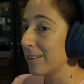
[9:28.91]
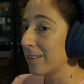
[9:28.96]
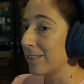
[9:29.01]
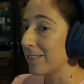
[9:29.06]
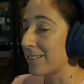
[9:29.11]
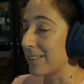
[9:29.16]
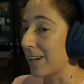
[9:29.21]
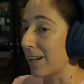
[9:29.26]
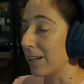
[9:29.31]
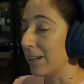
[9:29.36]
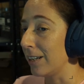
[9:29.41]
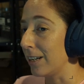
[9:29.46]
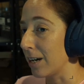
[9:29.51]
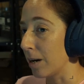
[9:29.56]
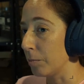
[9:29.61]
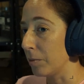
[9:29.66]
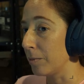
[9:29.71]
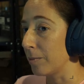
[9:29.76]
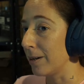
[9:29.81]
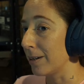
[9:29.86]
sadly
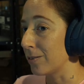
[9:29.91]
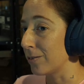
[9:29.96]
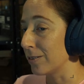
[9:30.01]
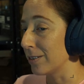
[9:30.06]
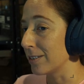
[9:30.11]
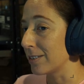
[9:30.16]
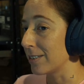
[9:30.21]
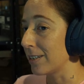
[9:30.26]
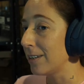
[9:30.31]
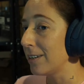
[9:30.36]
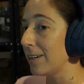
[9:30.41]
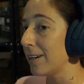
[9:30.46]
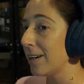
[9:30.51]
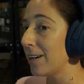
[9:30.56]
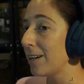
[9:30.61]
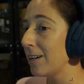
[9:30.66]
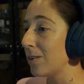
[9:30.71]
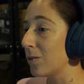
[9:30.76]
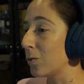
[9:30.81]
coming back on the Sunday,